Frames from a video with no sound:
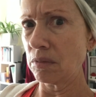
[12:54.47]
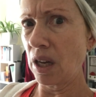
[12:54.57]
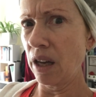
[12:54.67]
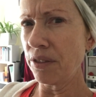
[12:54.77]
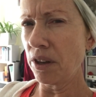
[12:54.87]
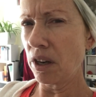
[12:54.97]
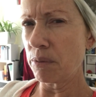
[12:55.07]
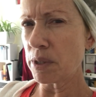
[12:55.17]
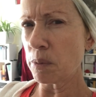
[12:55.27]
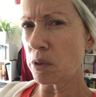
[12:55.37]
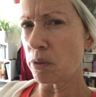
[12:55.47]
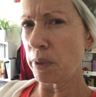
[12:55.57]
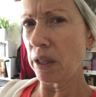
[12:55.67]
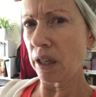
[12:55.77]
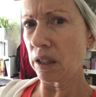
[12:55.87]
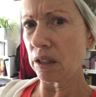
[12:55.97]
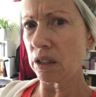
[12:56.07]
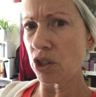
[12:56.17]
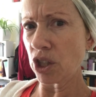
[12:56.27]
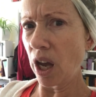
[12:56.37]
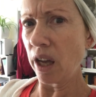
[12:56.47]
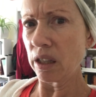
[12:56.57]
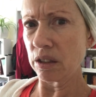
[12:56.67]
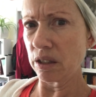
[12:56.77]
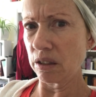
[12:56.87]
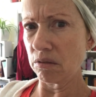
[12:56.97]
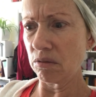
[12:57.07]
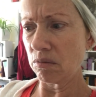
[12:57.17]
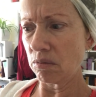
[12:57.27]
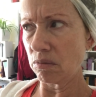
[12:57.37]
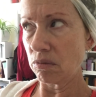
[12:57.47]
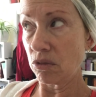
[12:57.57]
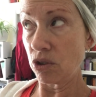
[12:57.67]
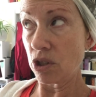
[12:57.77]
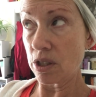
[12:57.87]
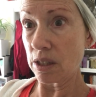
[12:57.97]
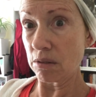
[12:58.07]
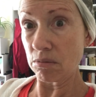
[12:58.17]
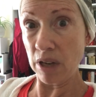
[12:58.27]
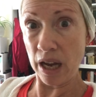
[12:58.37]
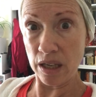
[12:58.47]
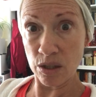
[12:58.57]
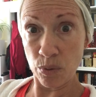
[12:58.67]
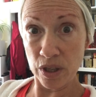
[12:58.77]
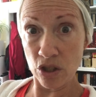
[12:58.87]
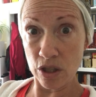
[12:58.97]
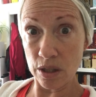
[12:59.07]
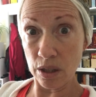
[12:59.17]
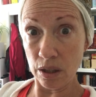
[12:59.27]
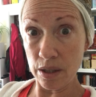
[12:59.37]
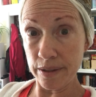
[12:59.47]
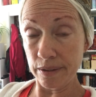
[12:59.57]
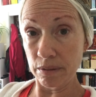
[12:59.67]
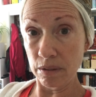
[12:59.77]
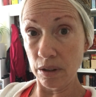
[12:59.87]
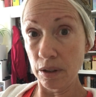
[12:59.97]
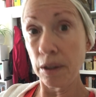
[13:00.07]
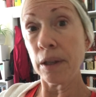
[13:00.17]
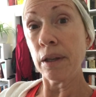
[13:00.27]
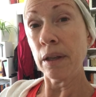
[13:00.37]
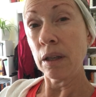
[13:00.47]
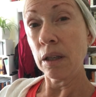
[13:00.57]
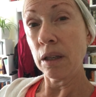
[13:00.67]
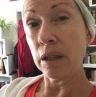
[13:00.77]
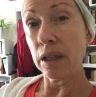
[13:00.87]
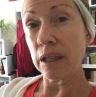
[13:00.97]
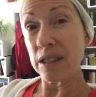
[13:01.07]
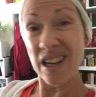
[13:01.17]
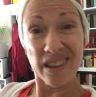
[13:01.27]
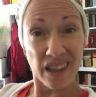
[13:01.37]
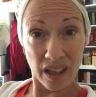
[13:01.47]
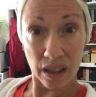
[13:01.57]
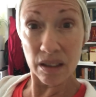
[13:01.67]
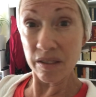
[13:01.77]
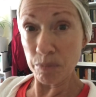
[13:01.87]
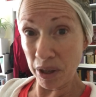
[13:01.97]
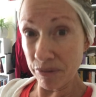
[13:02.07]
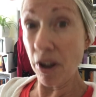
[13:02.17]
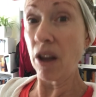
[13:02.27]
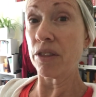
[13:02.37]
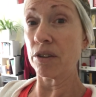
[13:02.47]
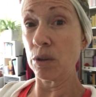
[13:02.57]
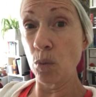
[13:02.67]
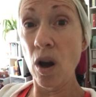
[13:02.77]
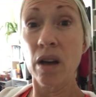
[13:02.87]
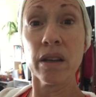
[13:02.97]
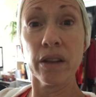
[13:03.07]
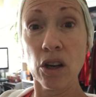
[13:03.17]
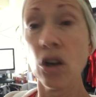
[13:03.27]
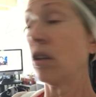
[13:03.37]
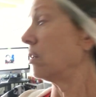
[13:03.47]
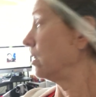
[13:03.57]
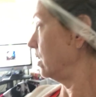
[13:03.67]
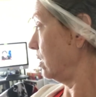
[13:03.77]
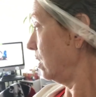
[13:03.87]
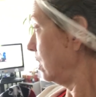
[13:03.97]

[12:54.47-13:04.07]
I thought I was supposed to be like a little child and just ask questions and listen and take the hand of my father and walk in the garden and